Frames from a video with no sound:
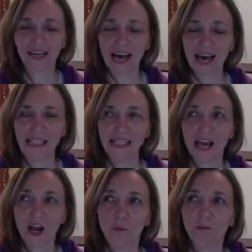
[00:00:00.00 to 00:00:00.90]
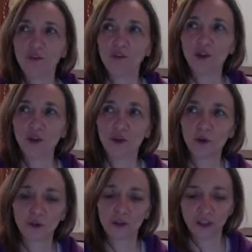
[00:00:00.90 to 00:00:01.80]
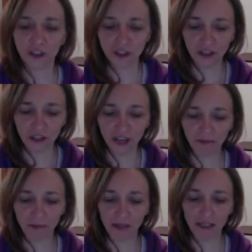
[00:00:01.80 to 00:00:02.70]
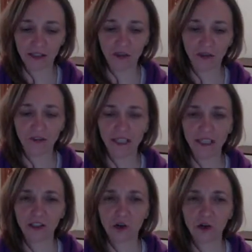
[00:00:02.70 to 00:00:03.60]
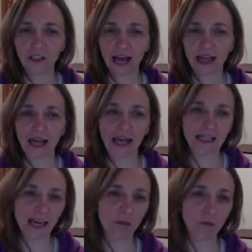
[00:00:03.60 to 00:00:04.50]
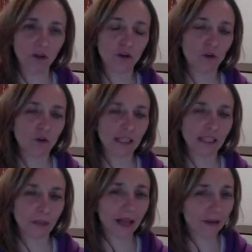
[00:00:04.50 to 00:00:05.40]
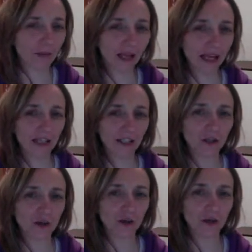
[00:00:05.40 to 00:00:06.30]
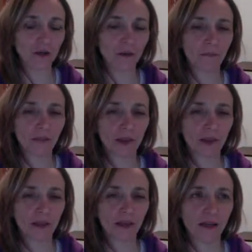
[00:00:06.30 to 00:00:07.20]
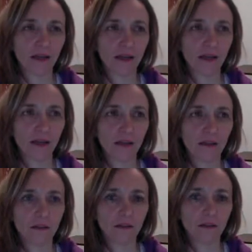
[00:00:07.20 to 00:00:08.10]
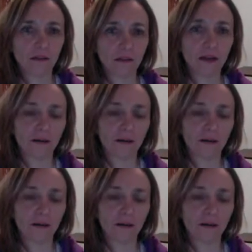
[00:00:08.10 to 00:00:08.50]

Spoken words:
And so you did the heavy metal detox at that time. Were you already plant-based and then, yeah.